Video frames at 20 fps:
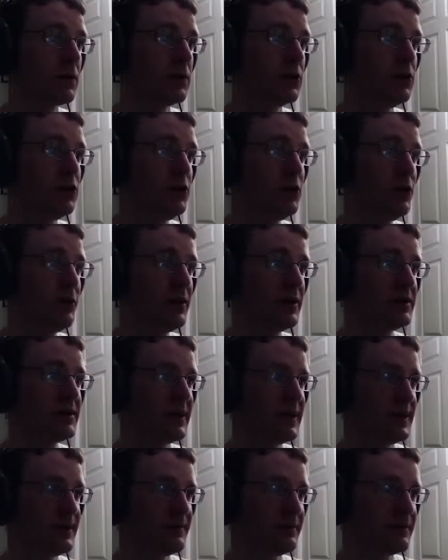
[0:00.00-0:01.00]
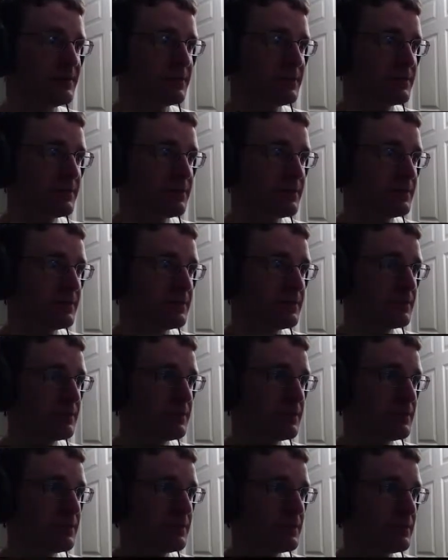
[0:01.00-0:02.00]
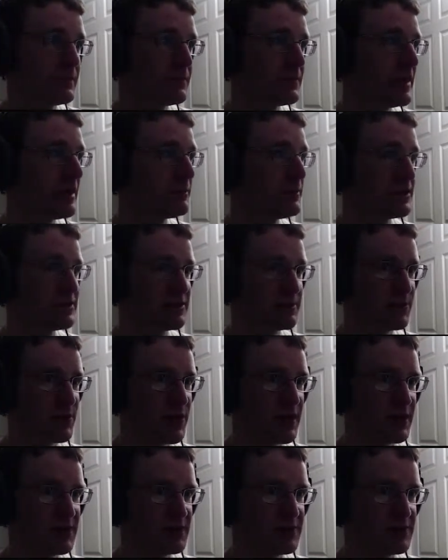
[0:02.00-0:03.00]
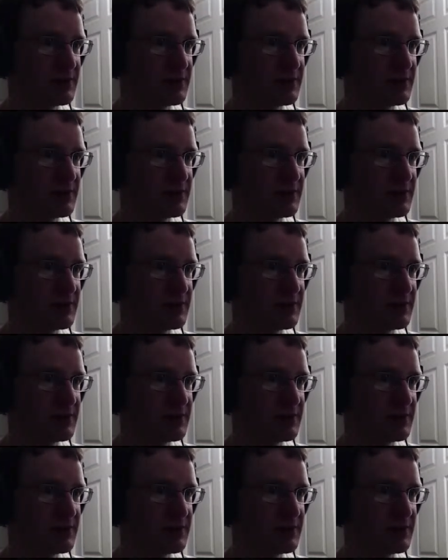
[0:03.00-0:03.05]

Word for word: You are dead. Not big surprise.